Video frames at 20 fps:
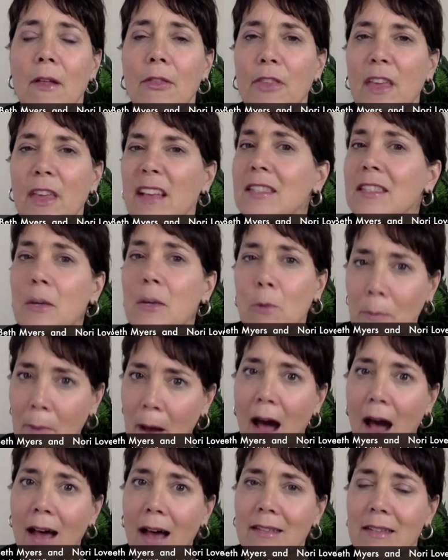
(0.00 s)
things that were
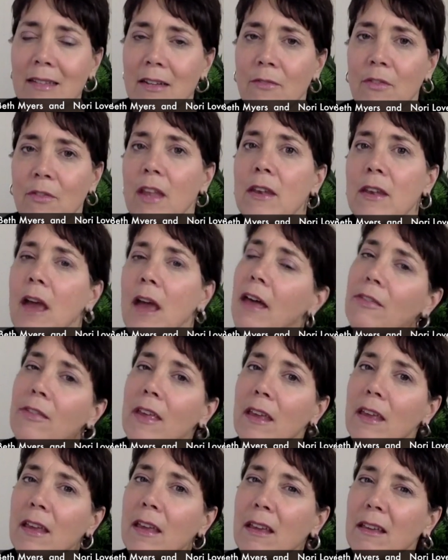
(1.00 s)
positive, that
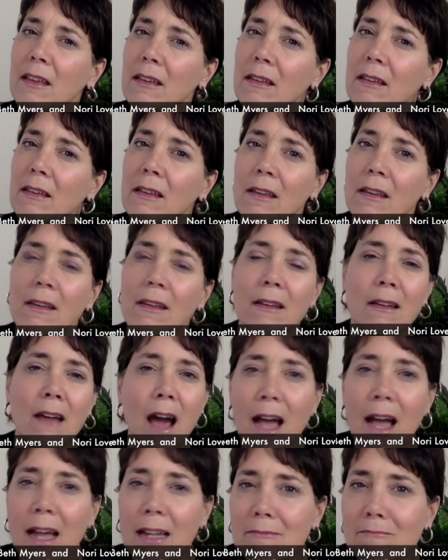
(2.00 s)
nothing
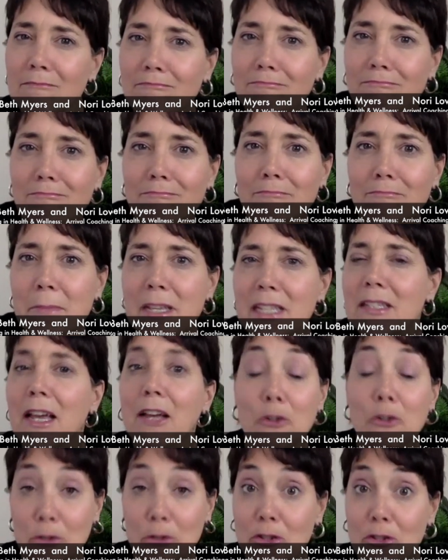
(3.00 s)
got
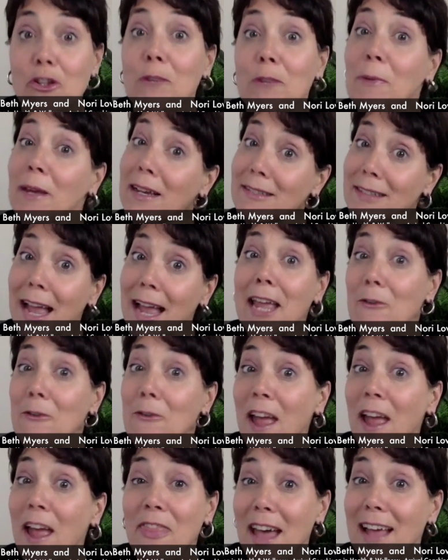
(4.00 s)
misunderstood, because I had
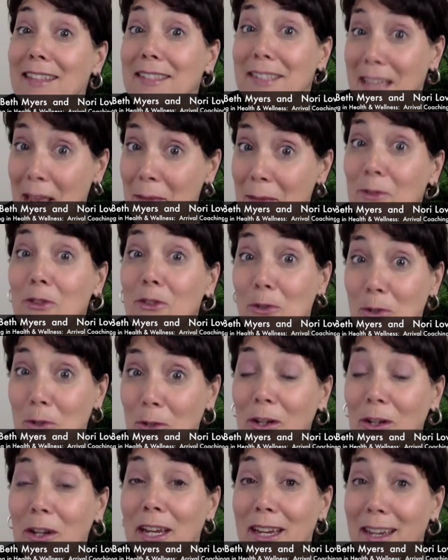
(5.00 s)
read that same
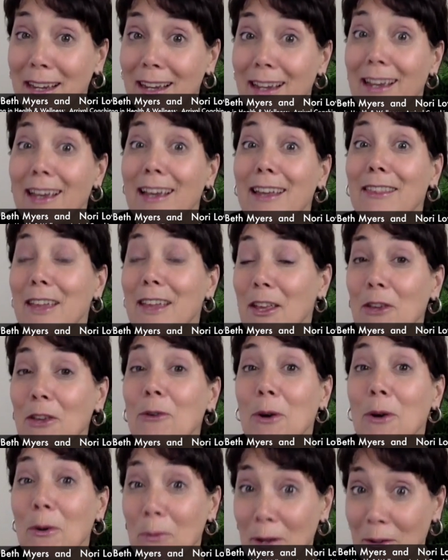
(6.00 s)
story that you
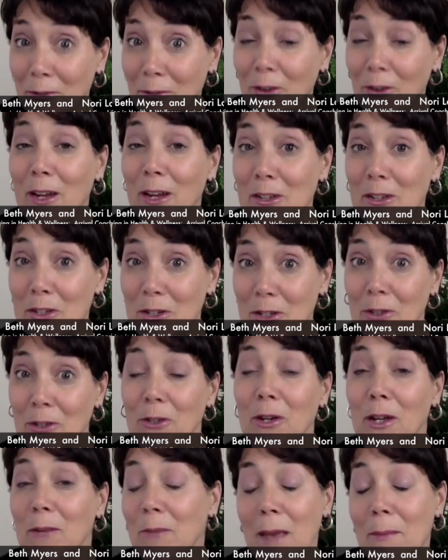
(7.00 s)
were referring to,
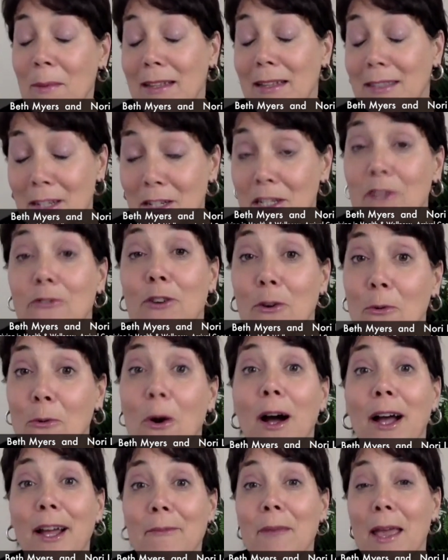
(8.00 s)
and maybe it's a different
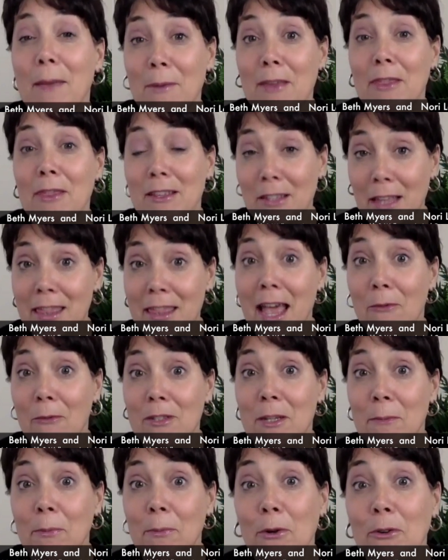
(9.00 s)
one. Maybe that was
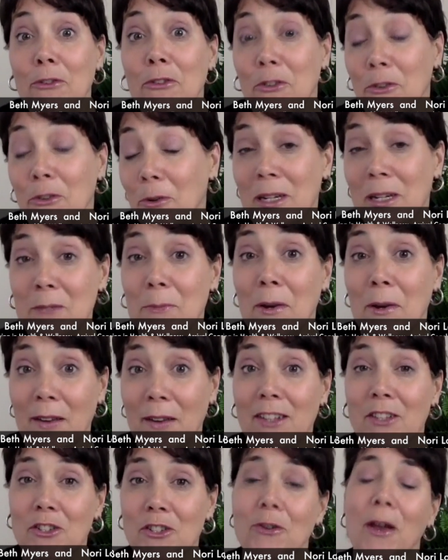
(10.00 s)
a personal
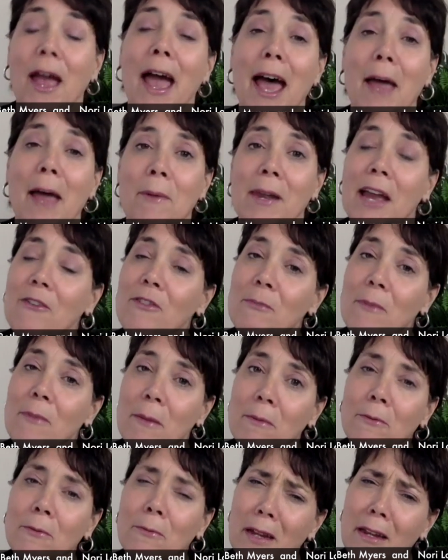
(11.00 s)
experience you had, but I
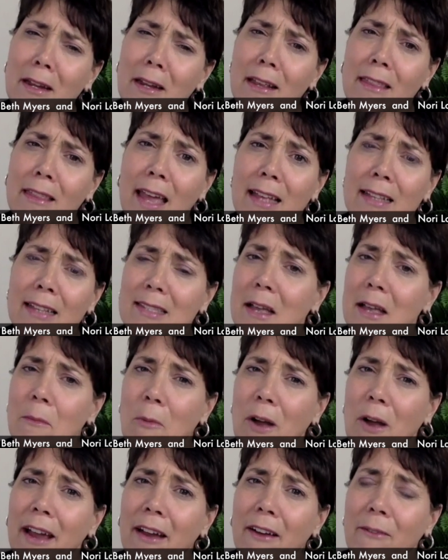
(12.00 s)
remember reading that
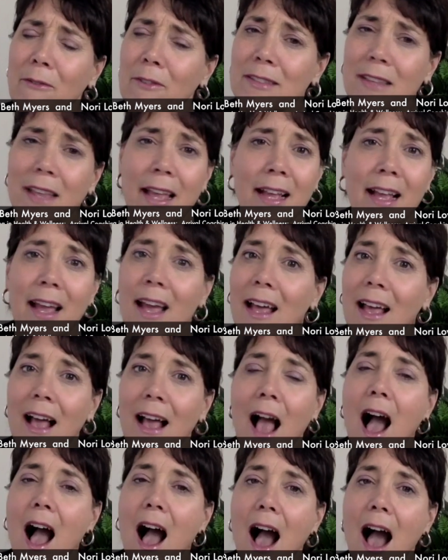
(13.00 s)
somewhere and was like,
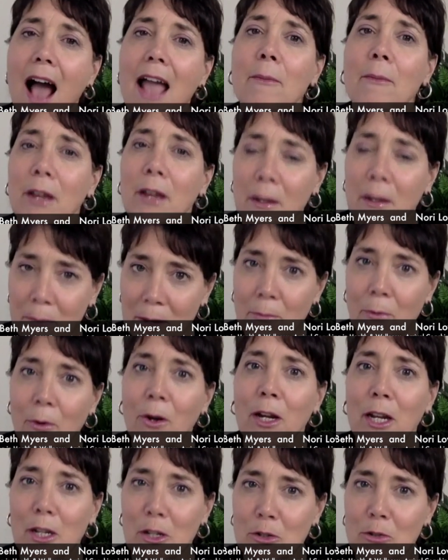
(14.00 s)
I am going to be more
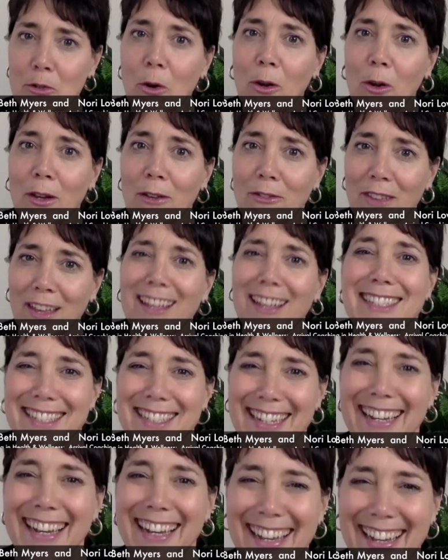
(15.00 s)
in control of this.
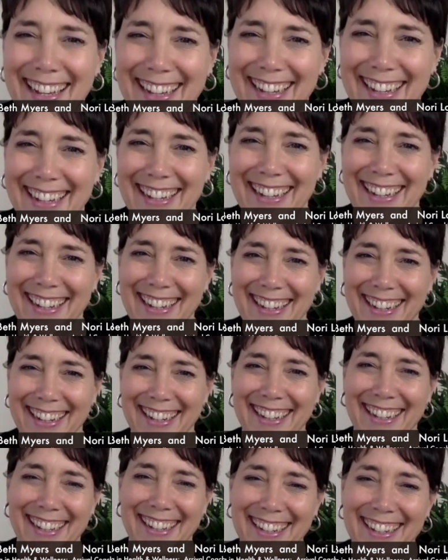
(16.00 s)

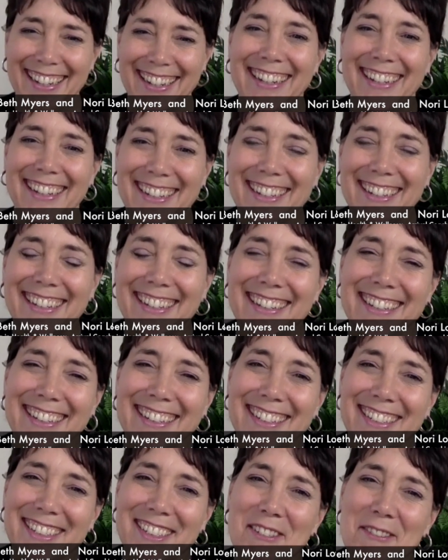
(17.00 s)
And you know
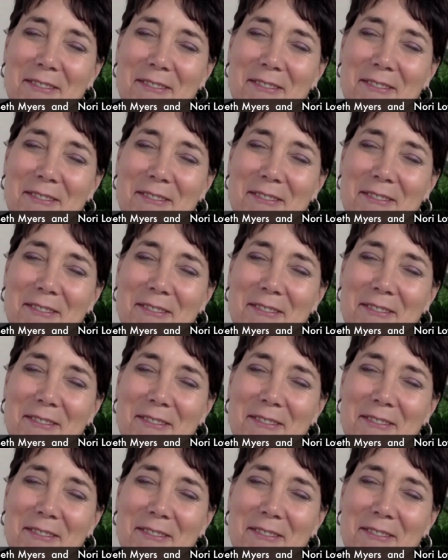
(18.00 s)
those little